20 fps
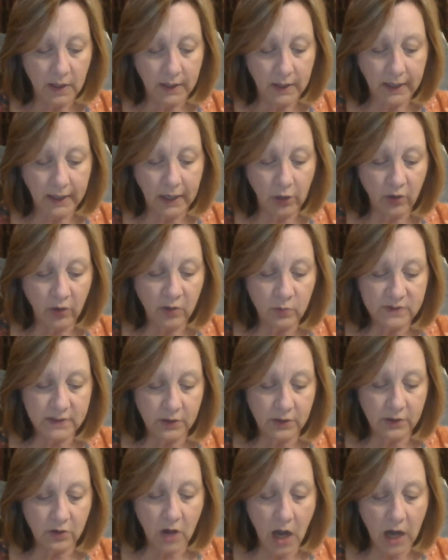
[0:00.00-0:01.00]
Karen was
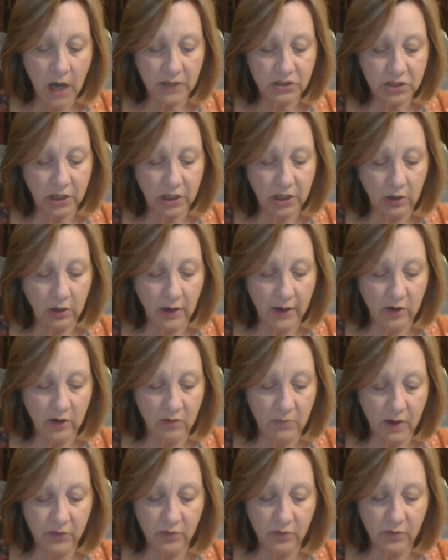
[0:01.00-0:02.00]
in her high chair, and her
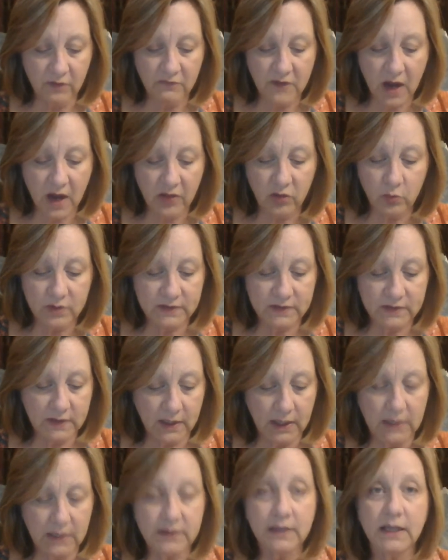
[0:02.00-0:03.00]
mother and father were
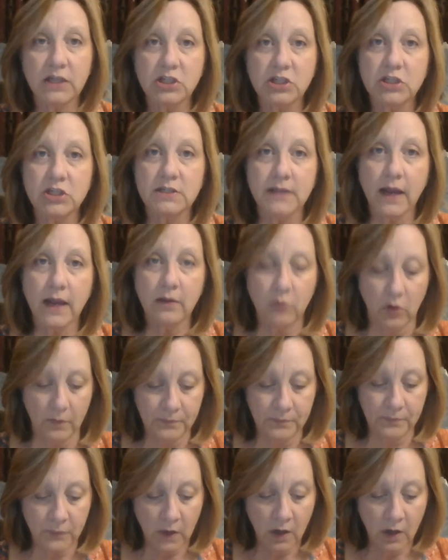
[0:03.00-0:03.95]
sitting at the kitchen table.